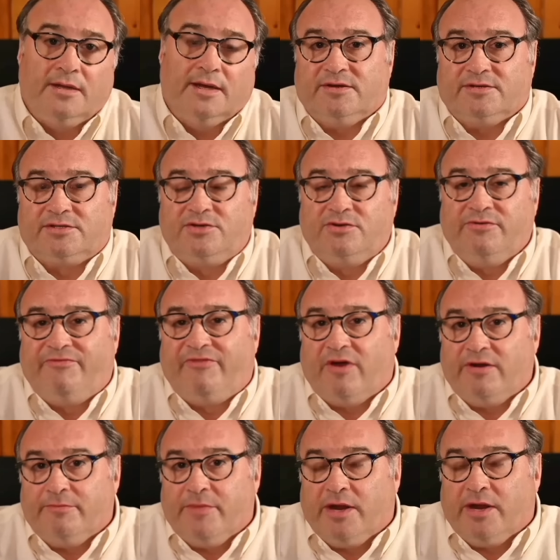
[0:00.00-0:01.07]
There's two
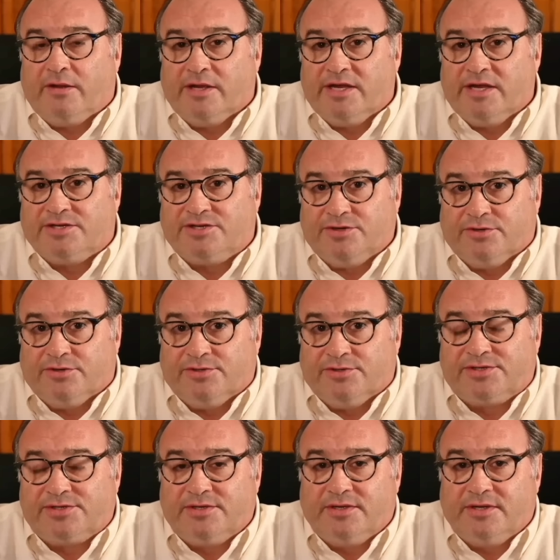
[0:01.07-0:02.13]
fundamental
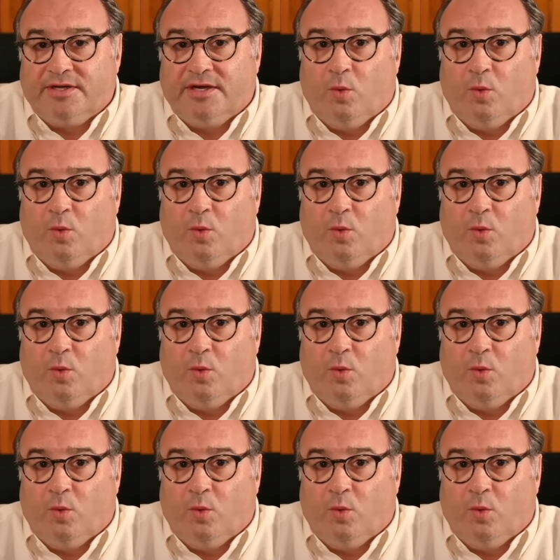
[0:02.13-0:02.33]
issues.